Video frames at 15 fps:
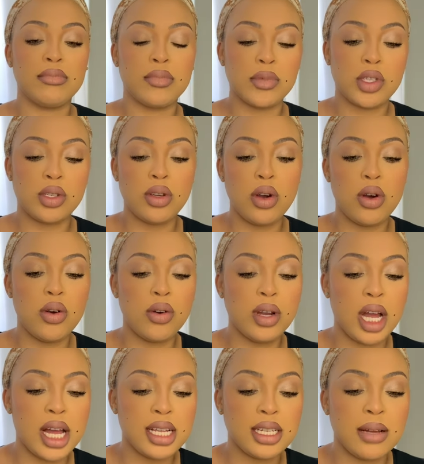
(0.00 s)
so
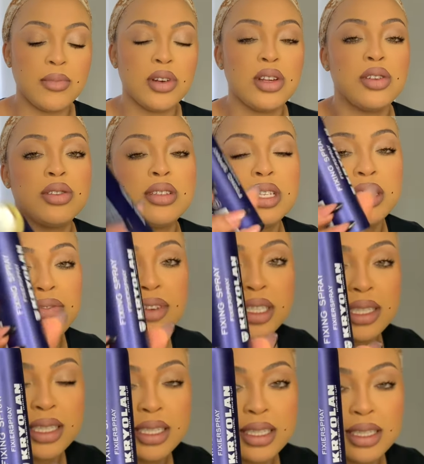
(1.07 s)
guys i'm gonna use this
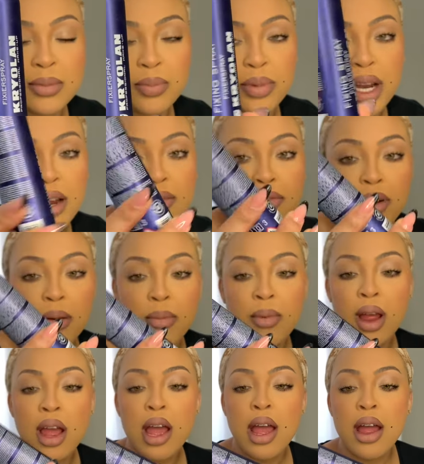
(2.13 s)
fixing spray from
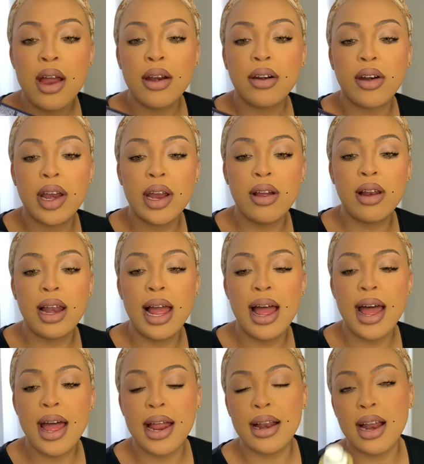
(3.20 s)

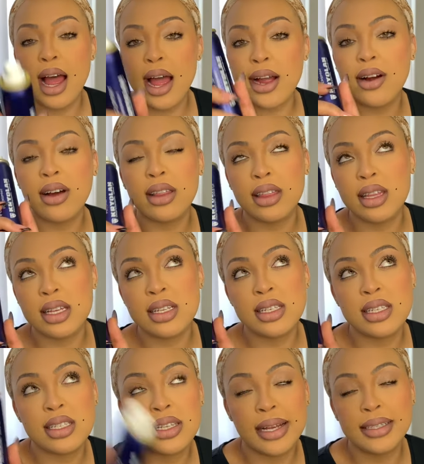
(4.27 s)
kryolan i got
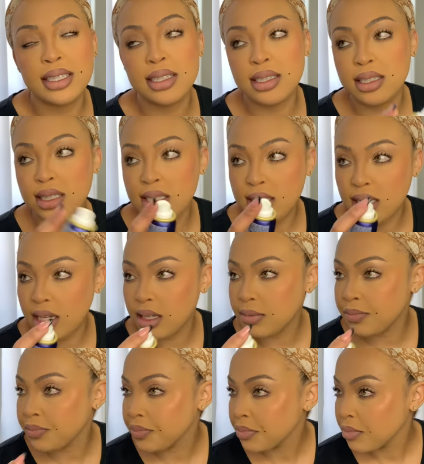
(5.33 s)
this scent in city
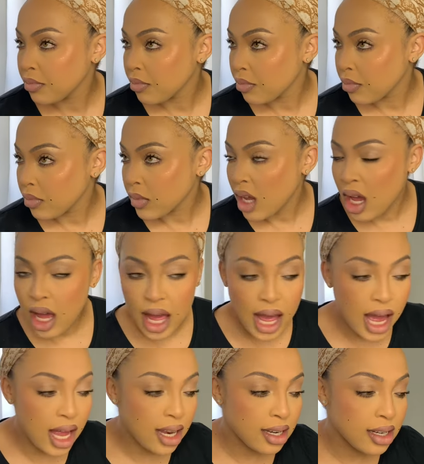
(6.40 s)

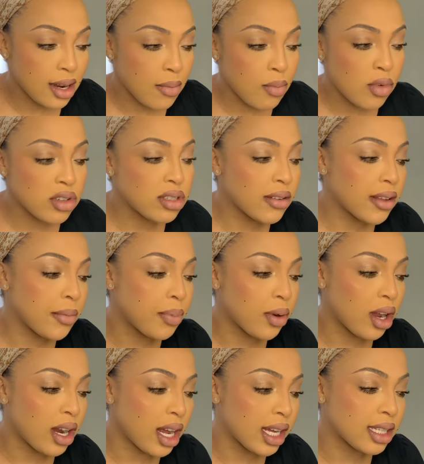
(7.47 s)
and most of the
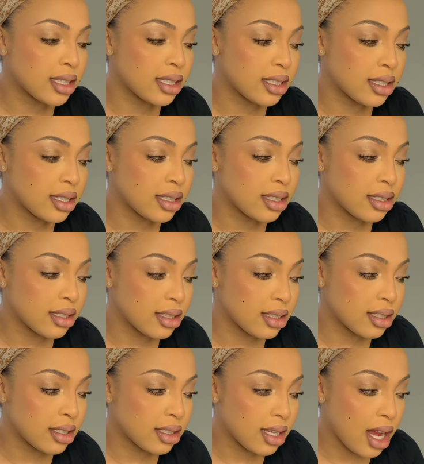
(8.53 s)
products
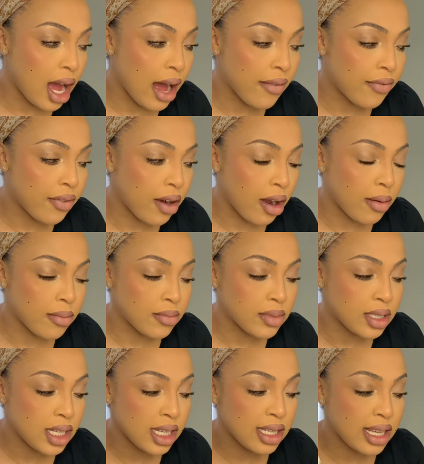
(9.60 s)
are from
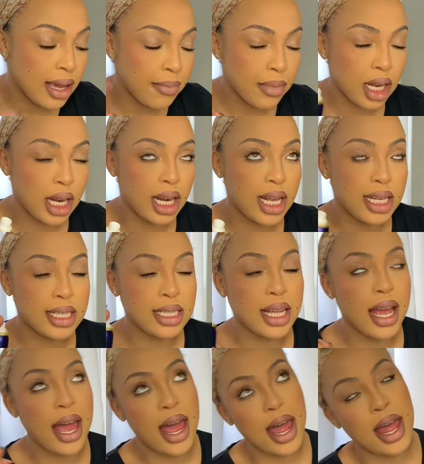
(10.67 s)
discount clicks
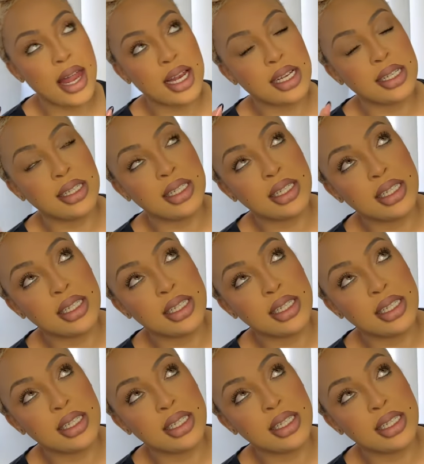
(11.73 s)
and